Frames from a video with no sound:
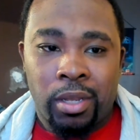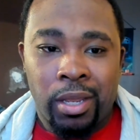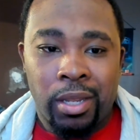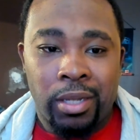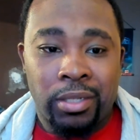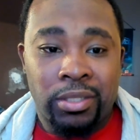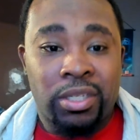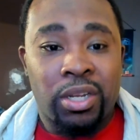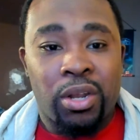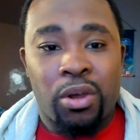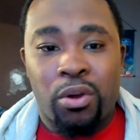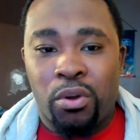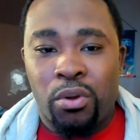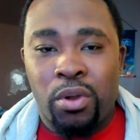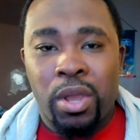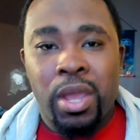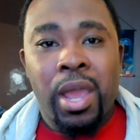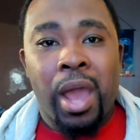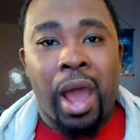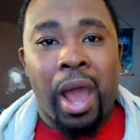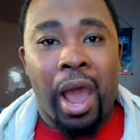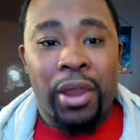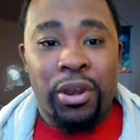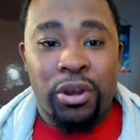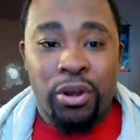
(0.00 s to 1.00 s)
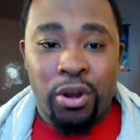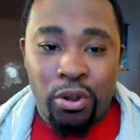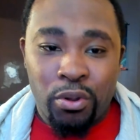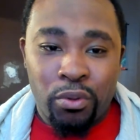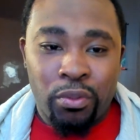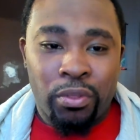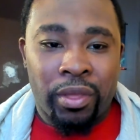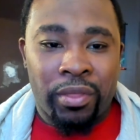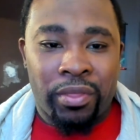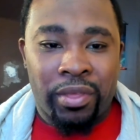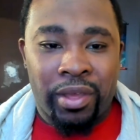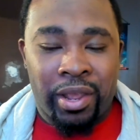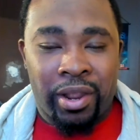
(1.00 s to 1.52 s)
So I know
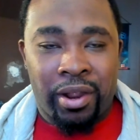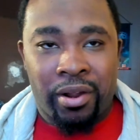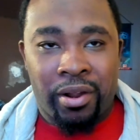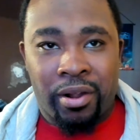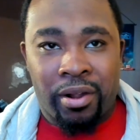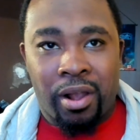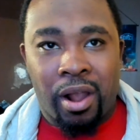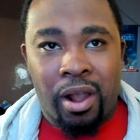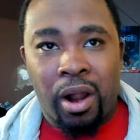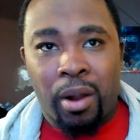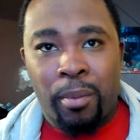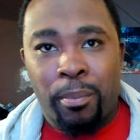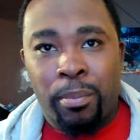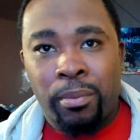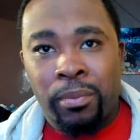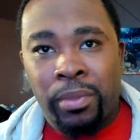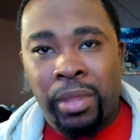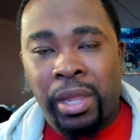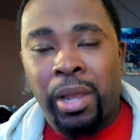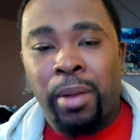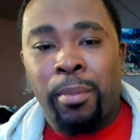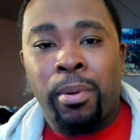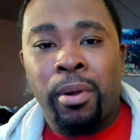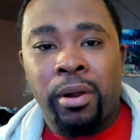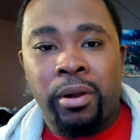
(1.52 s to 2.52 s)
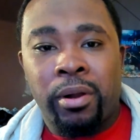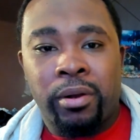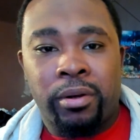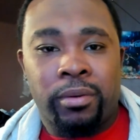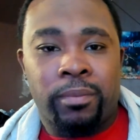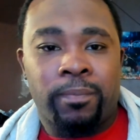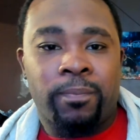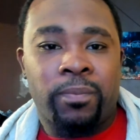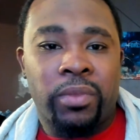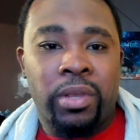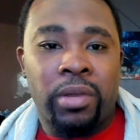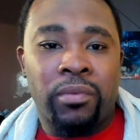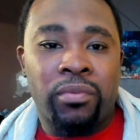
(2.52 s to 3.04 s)
that they are part
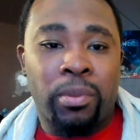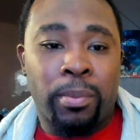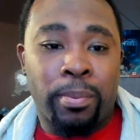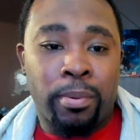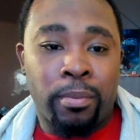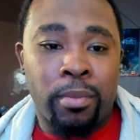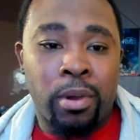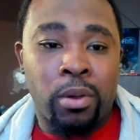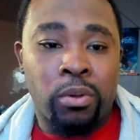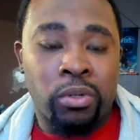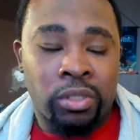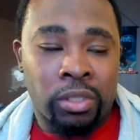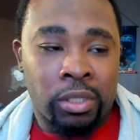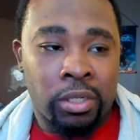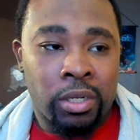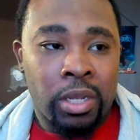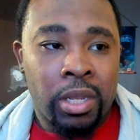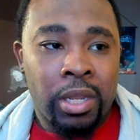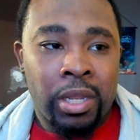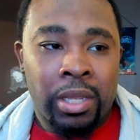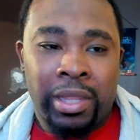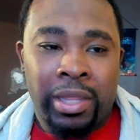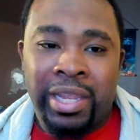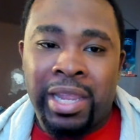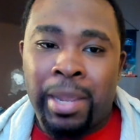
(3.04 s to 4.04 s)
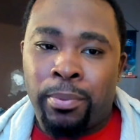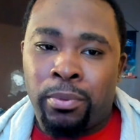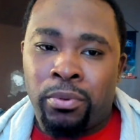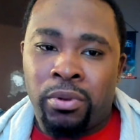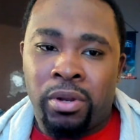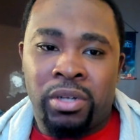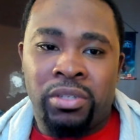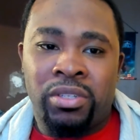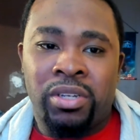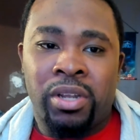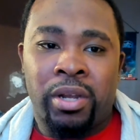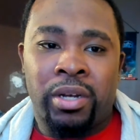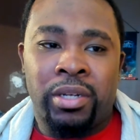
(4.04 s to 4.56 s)
of the promotion. They kept
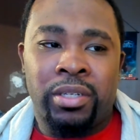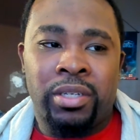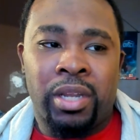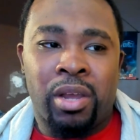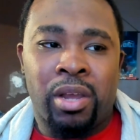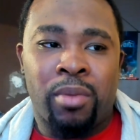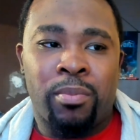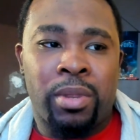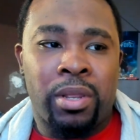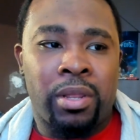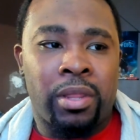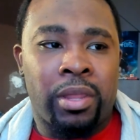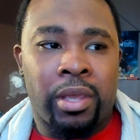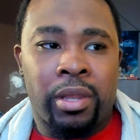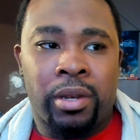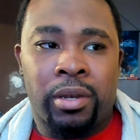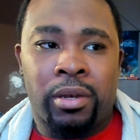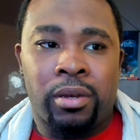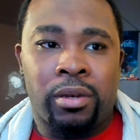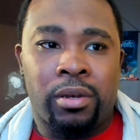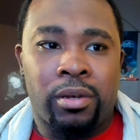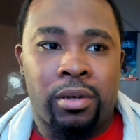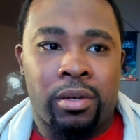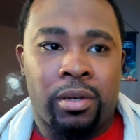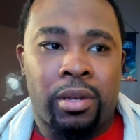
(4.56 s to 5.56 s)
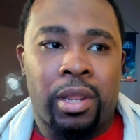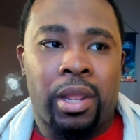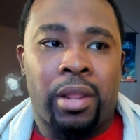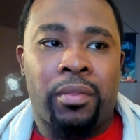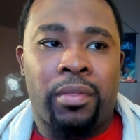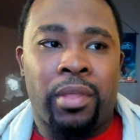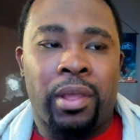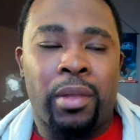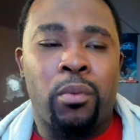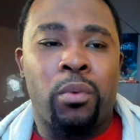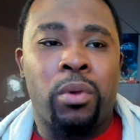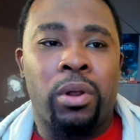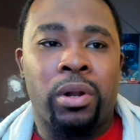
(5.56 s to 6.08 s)
around trying to tell me that
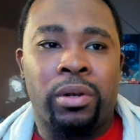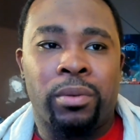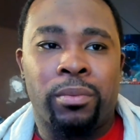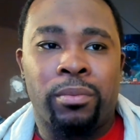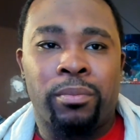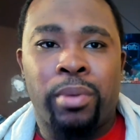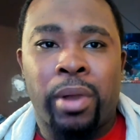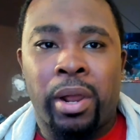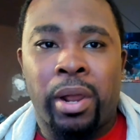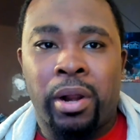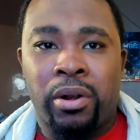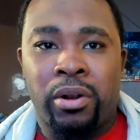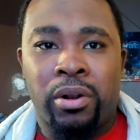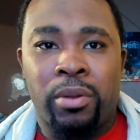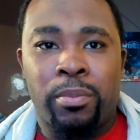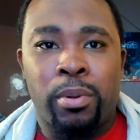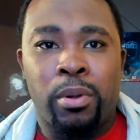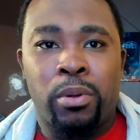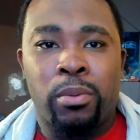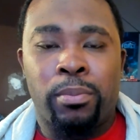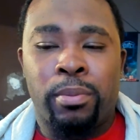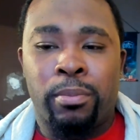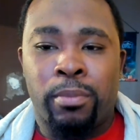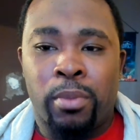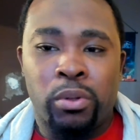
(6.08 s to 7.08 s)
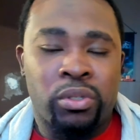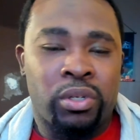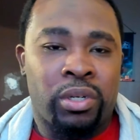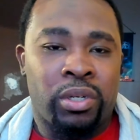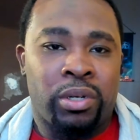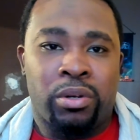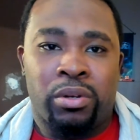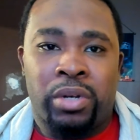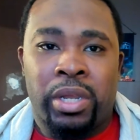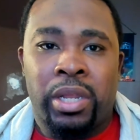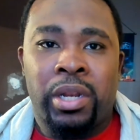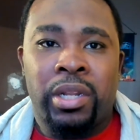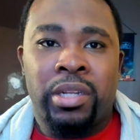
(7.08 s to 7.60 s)
they weren't part of the promotion, or
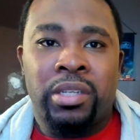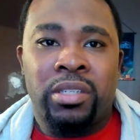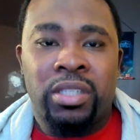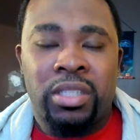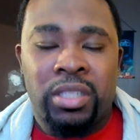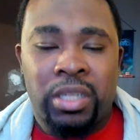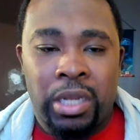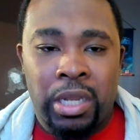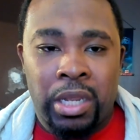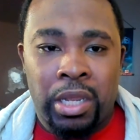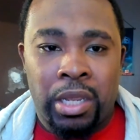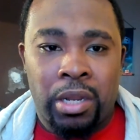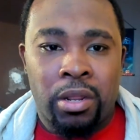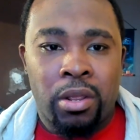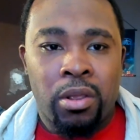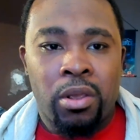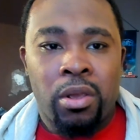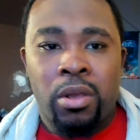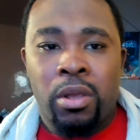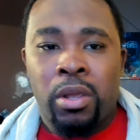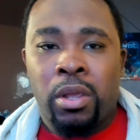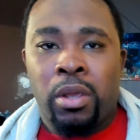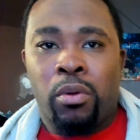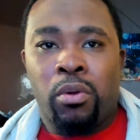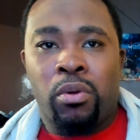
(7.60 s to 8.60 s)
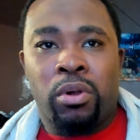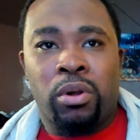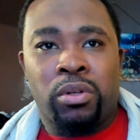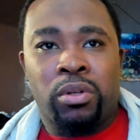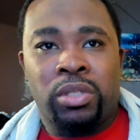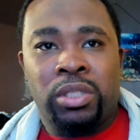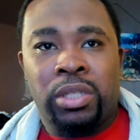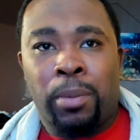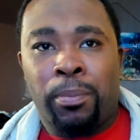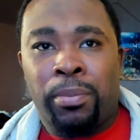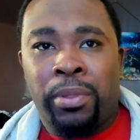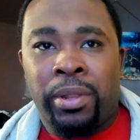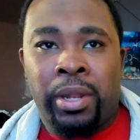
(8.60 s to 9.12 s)
they didn't see it or
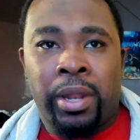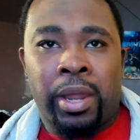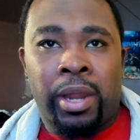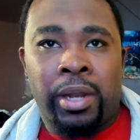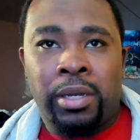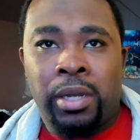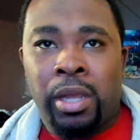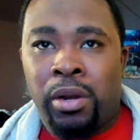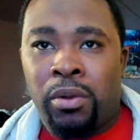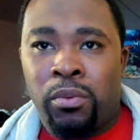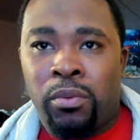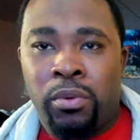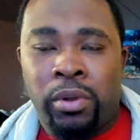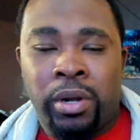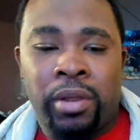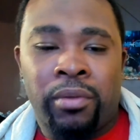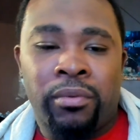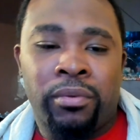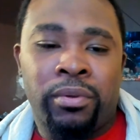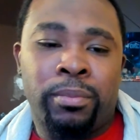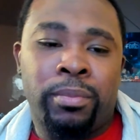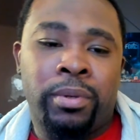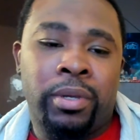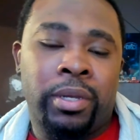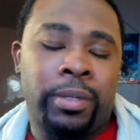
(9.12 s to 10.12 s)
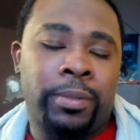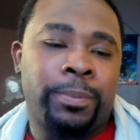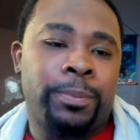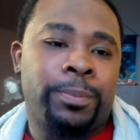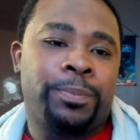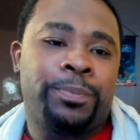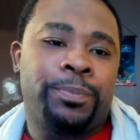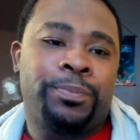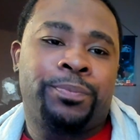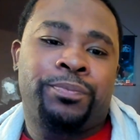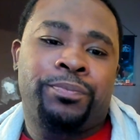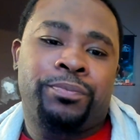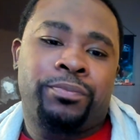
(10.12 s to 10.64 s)
something like that or whatever. But
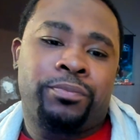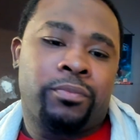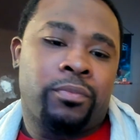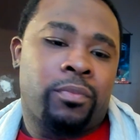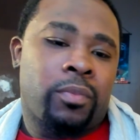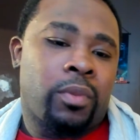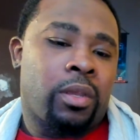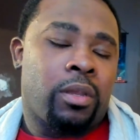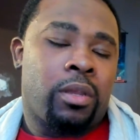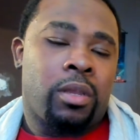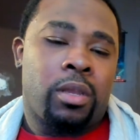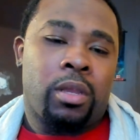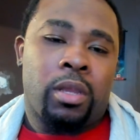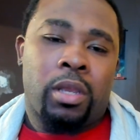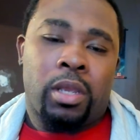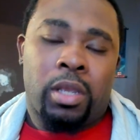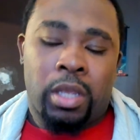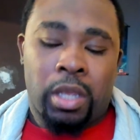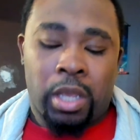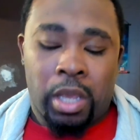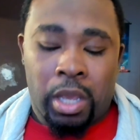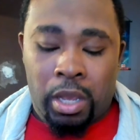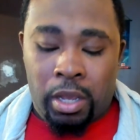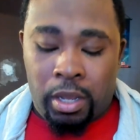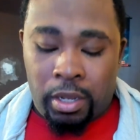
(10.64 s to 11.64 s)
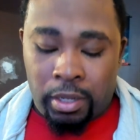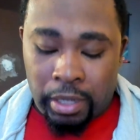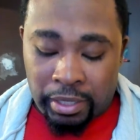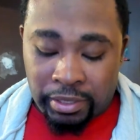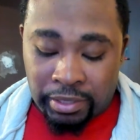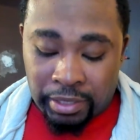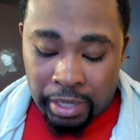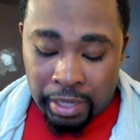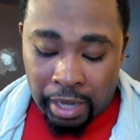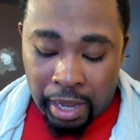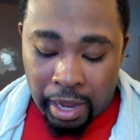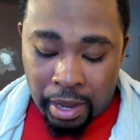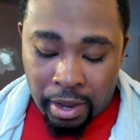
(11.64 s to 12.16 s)
yeah, like I
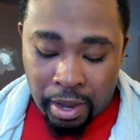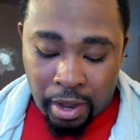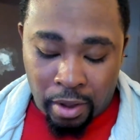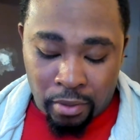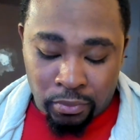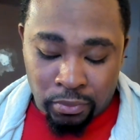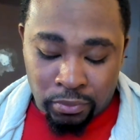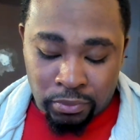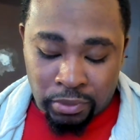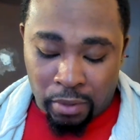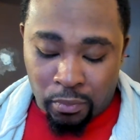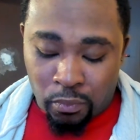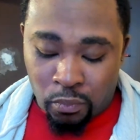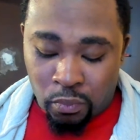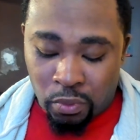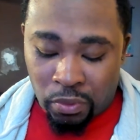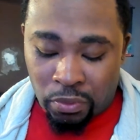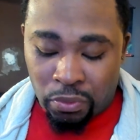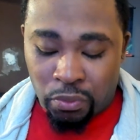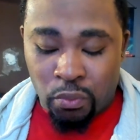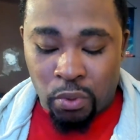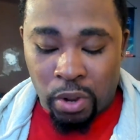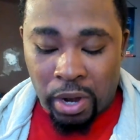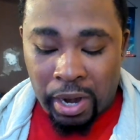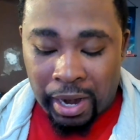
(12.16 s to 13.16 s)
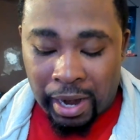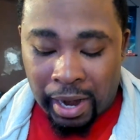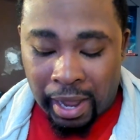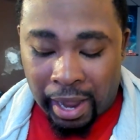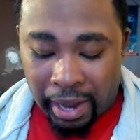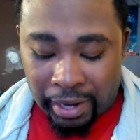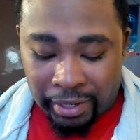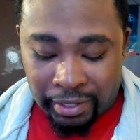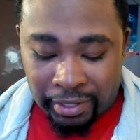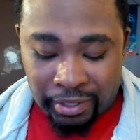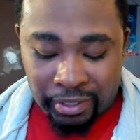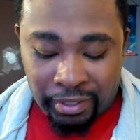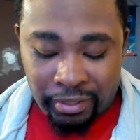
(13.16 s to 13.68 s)
said, I went through a
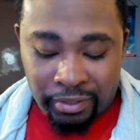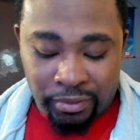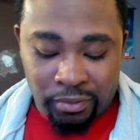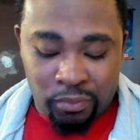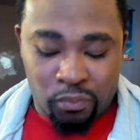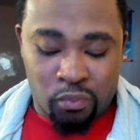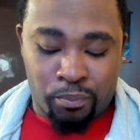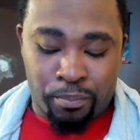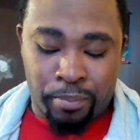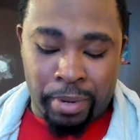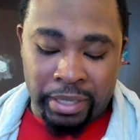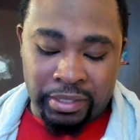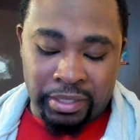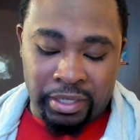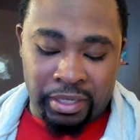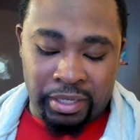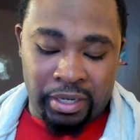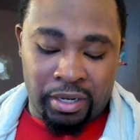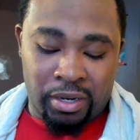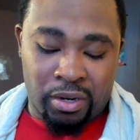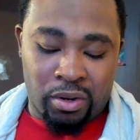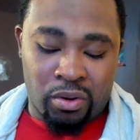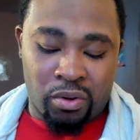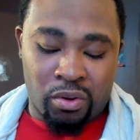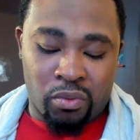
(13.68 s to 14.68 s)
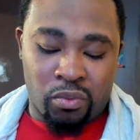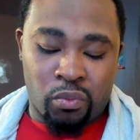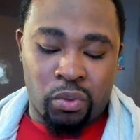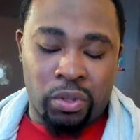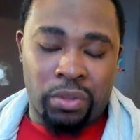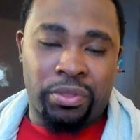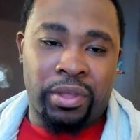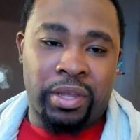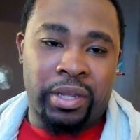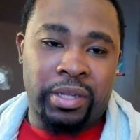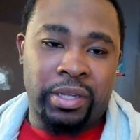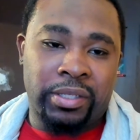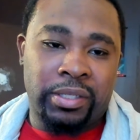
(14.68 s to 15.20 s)
lot basically with
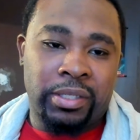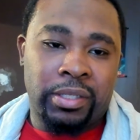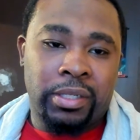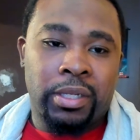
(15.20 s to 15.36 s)
this.